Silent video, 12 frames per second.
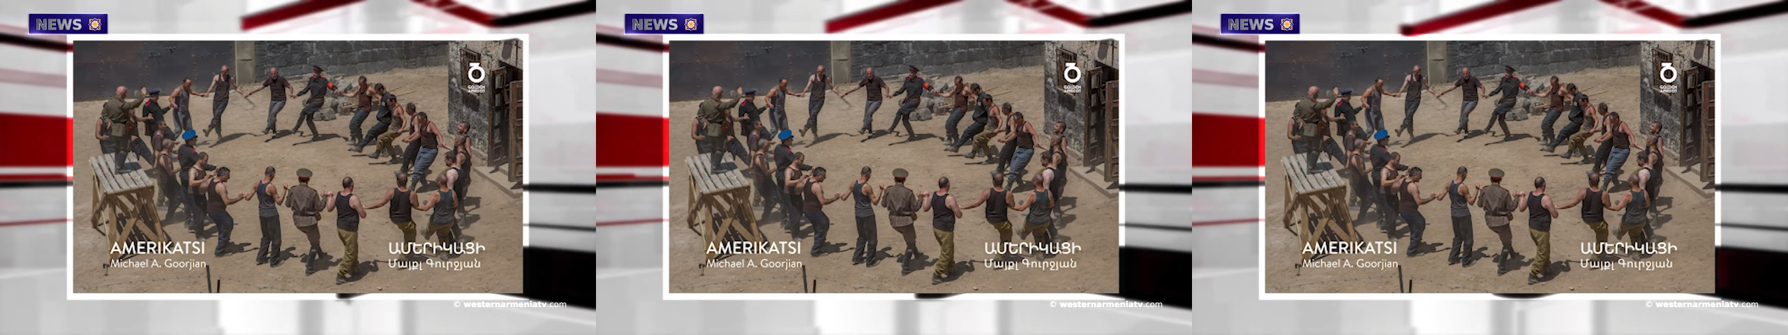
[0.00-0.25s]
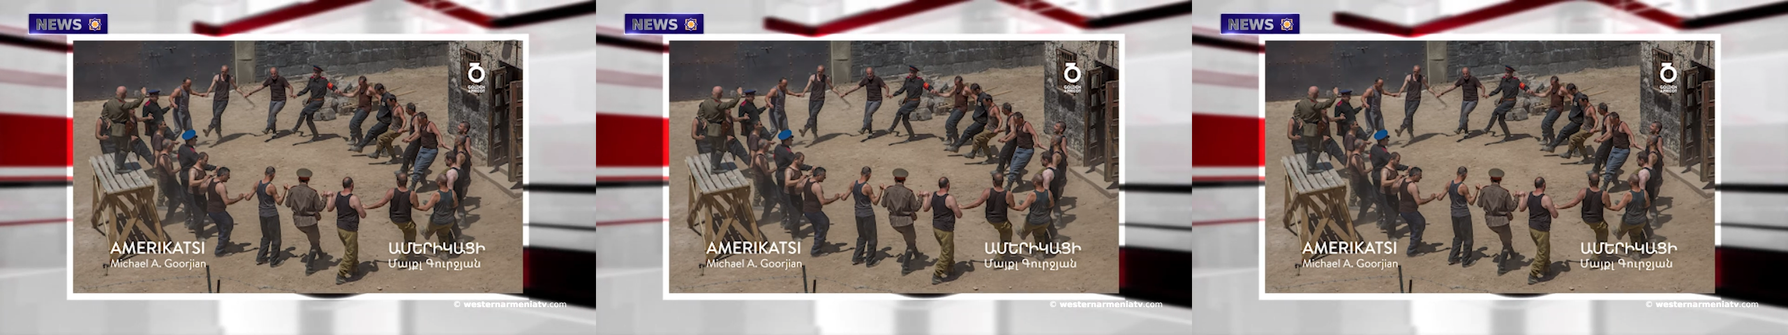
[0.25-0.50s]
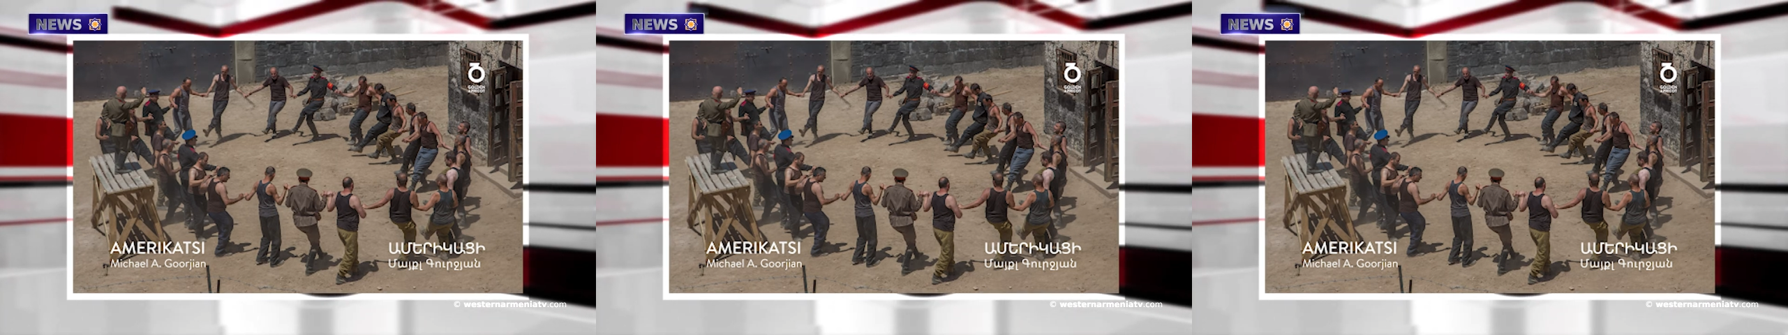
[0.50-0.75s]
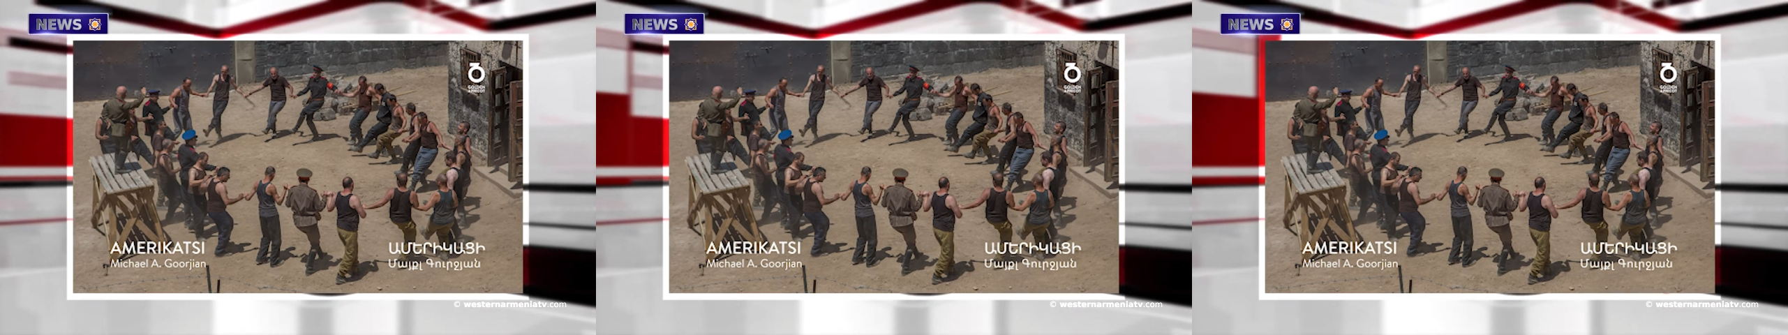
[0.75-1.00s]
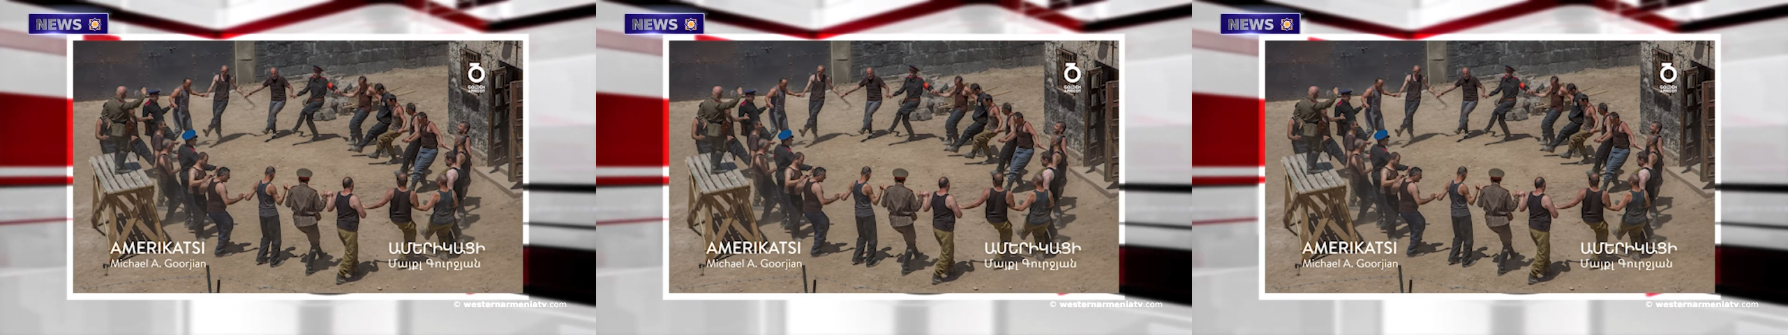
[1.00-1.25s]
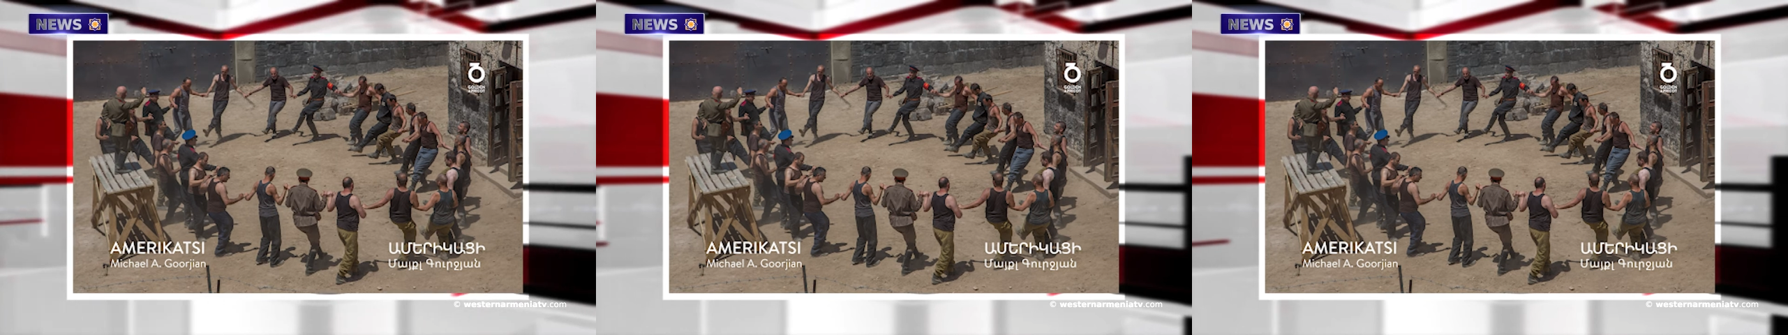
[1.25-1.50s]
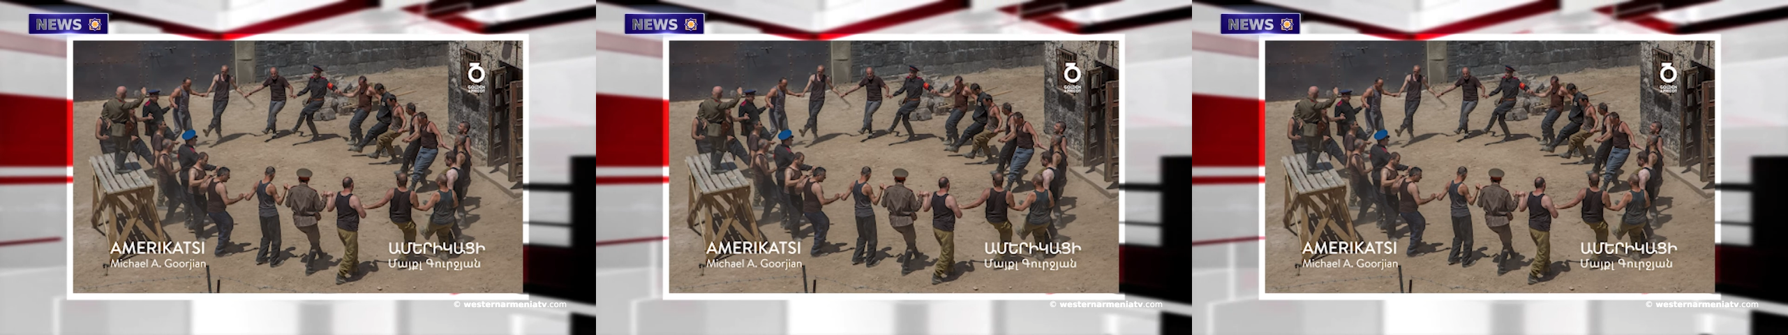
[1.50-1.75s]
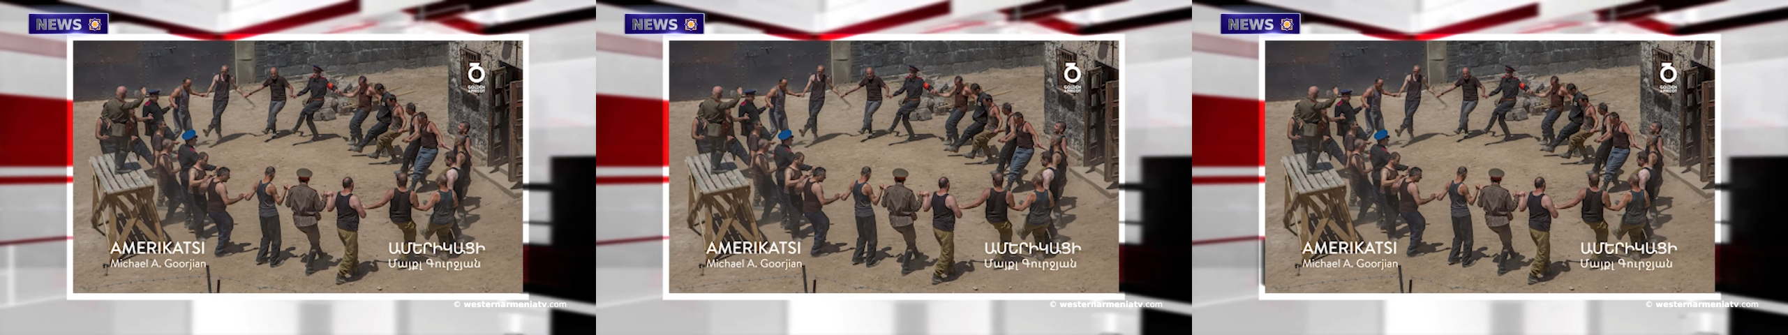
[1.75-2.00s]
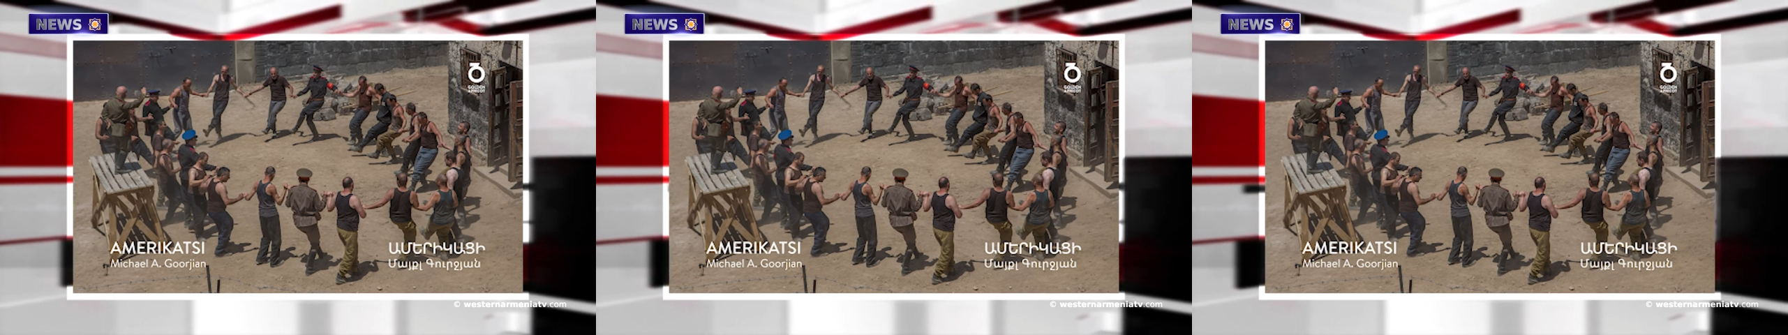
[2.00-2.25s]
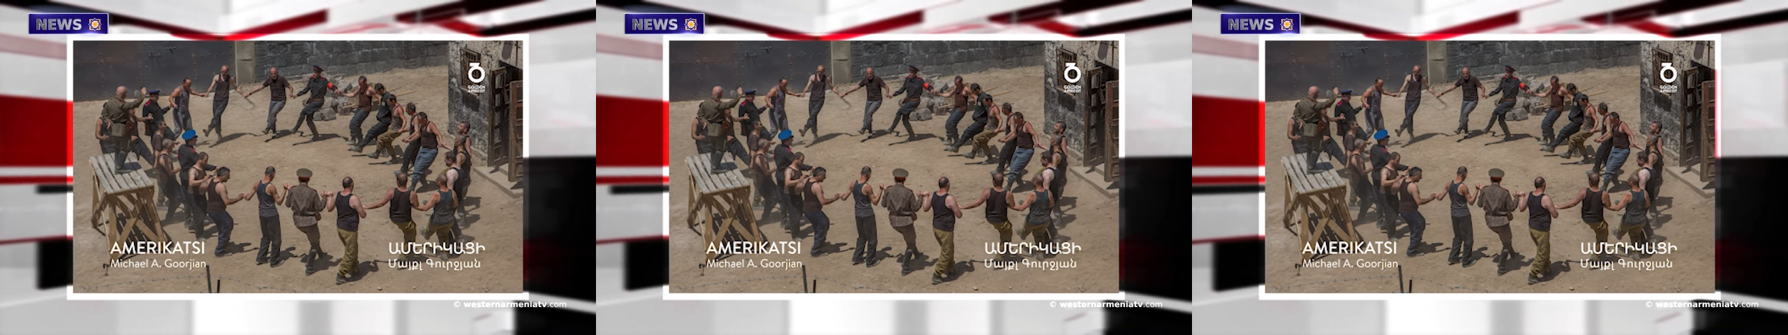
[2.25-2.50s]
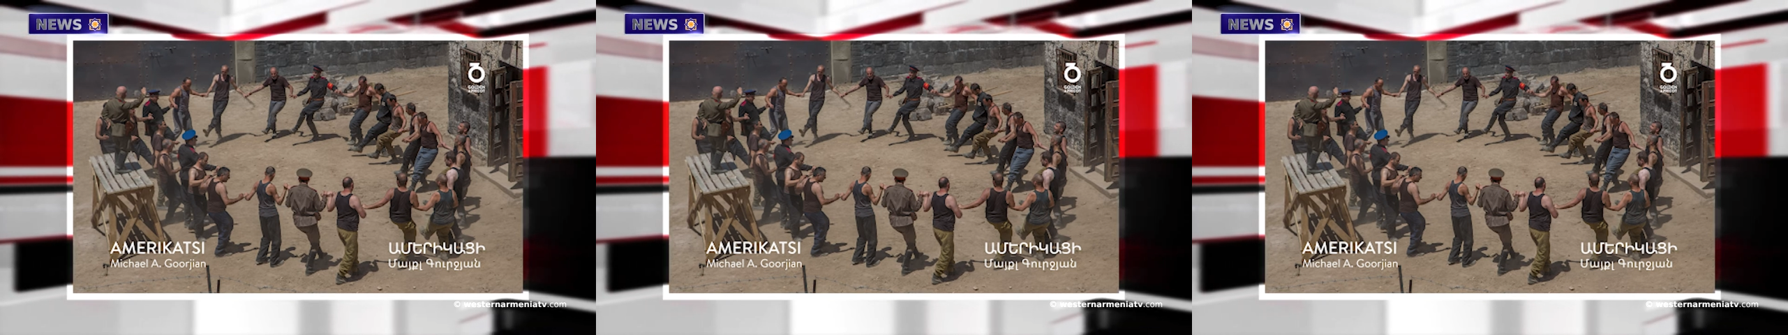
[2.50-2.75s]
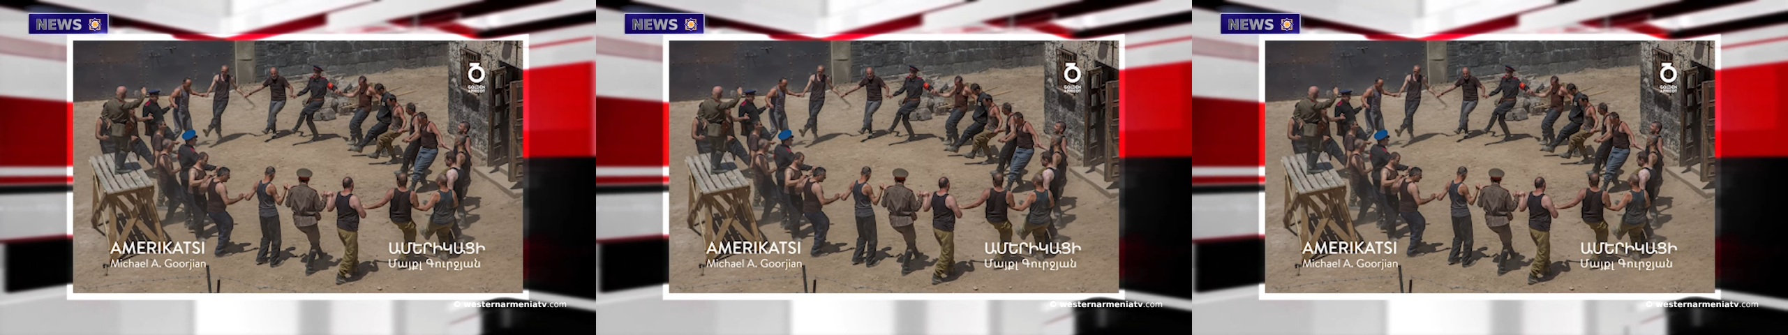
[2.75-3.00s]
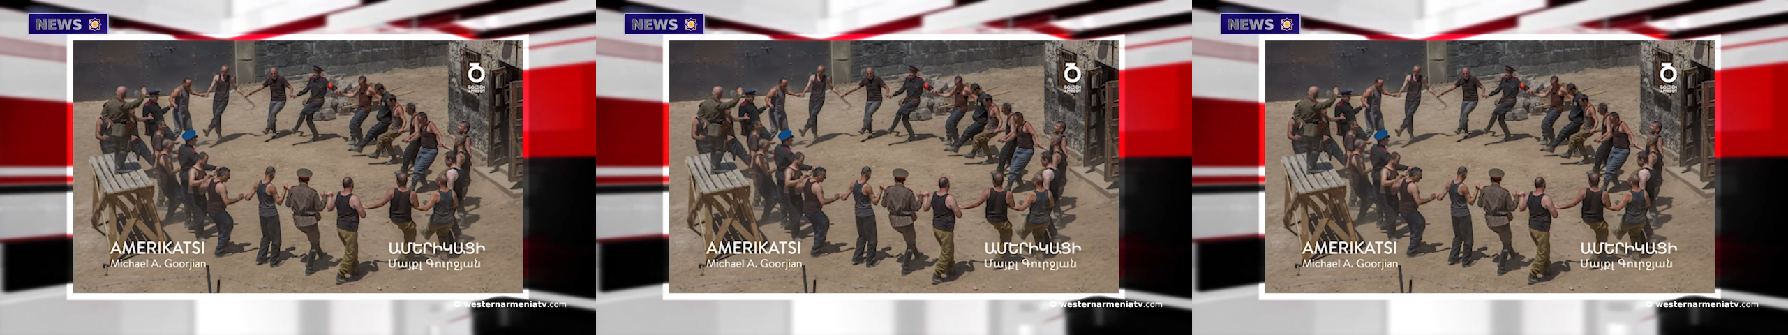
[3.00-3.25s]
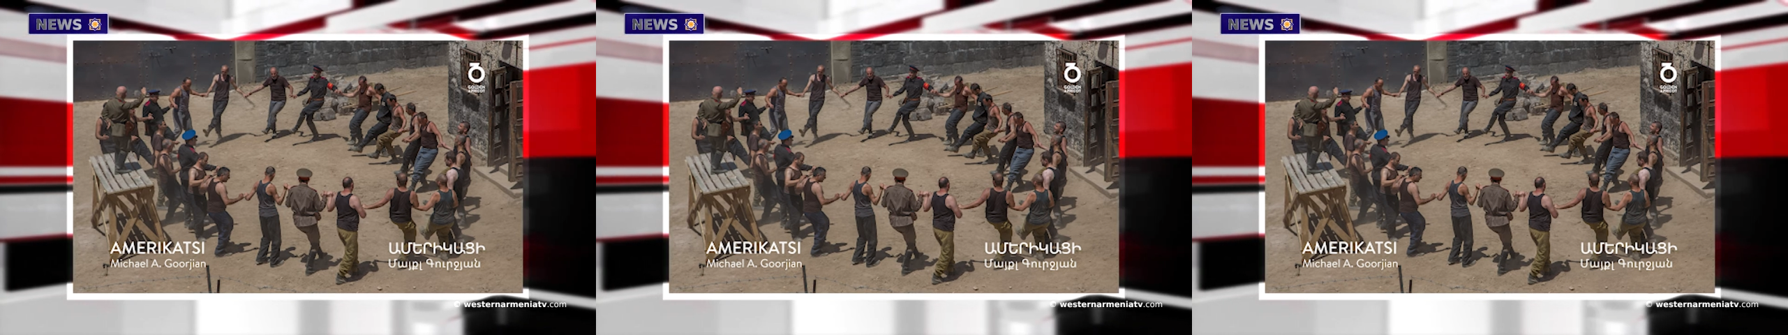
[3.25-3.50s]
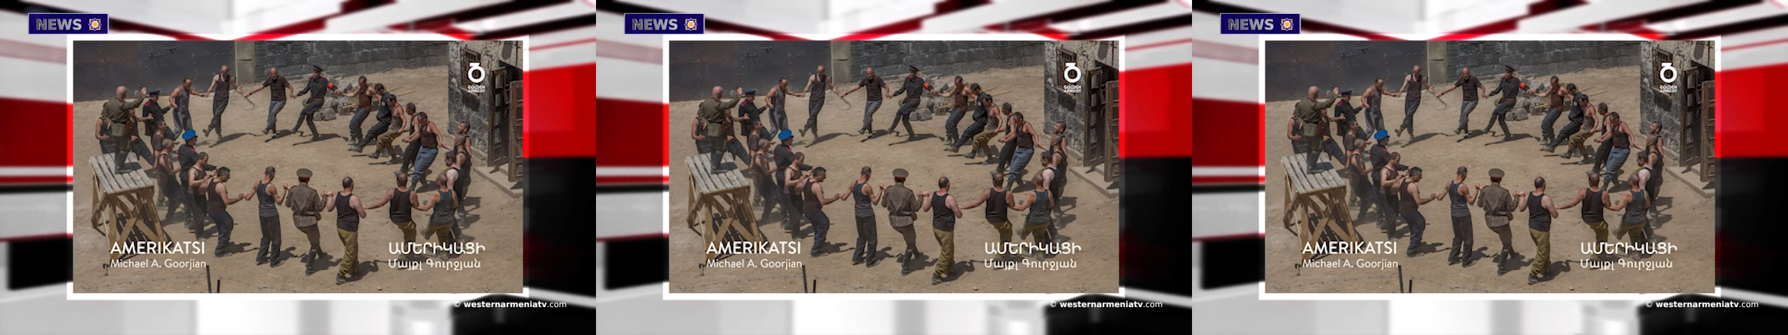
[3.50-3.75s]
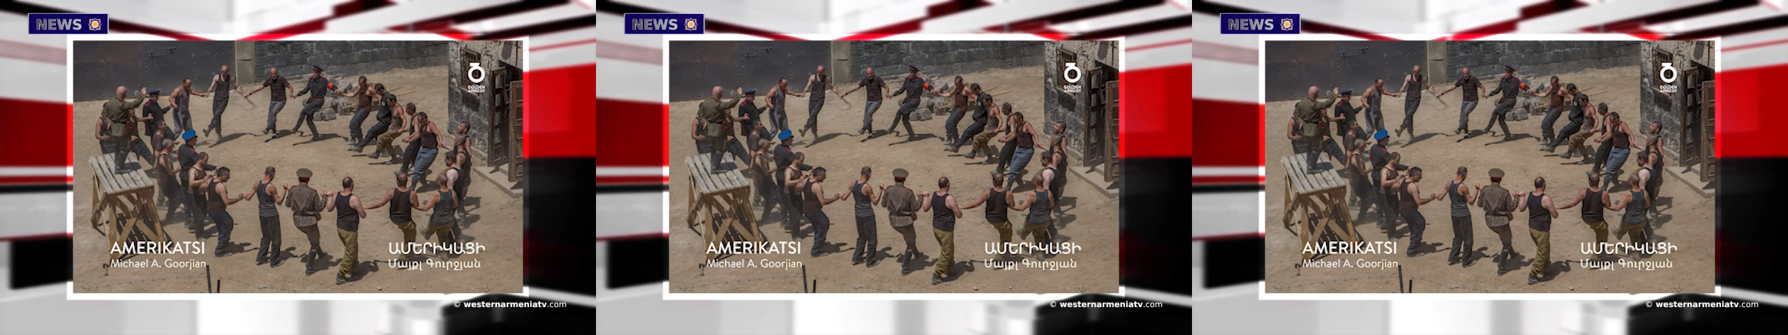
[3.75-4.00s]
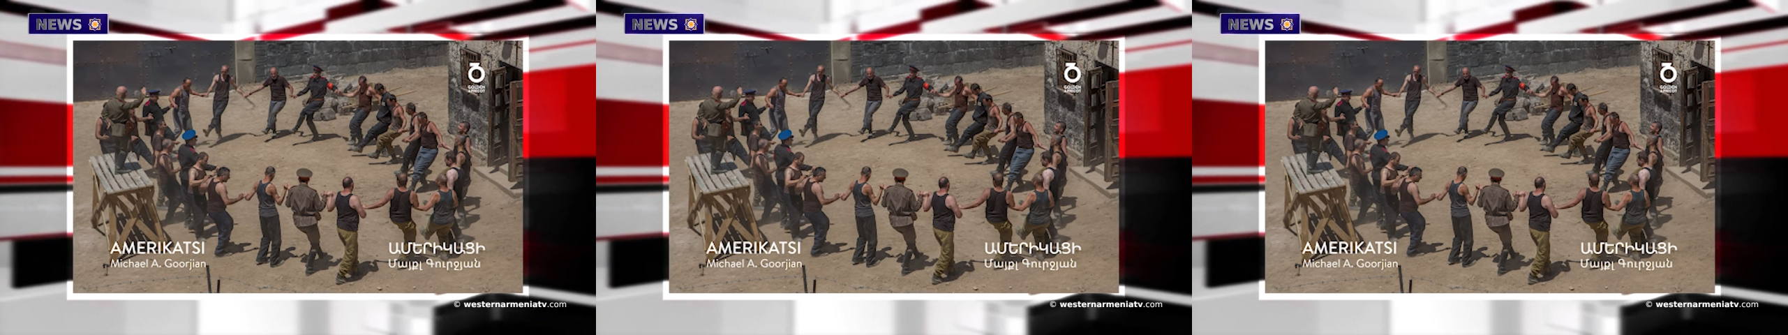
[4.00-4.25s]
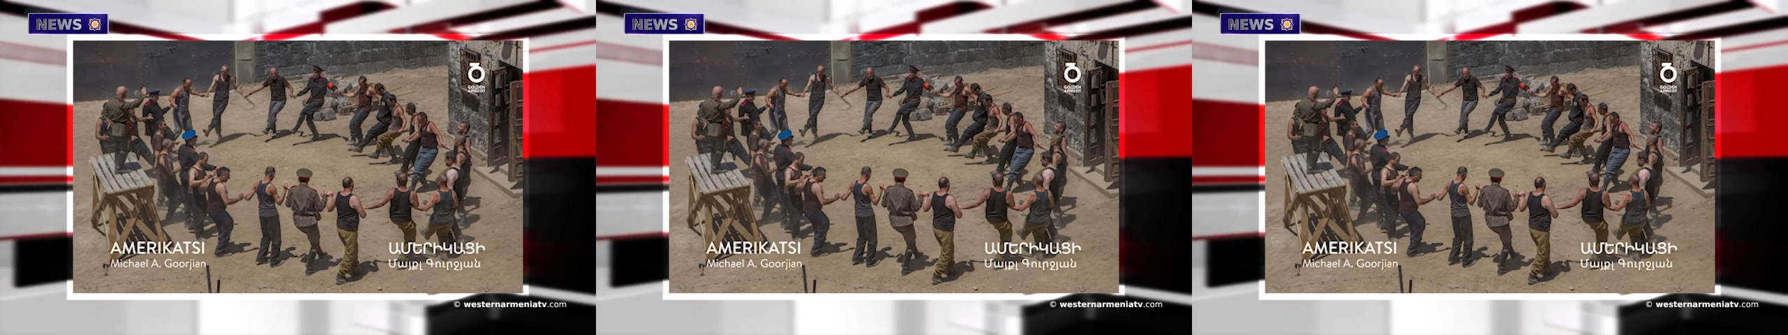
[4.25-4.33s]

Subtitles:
No face is visible, so there are no lips to read.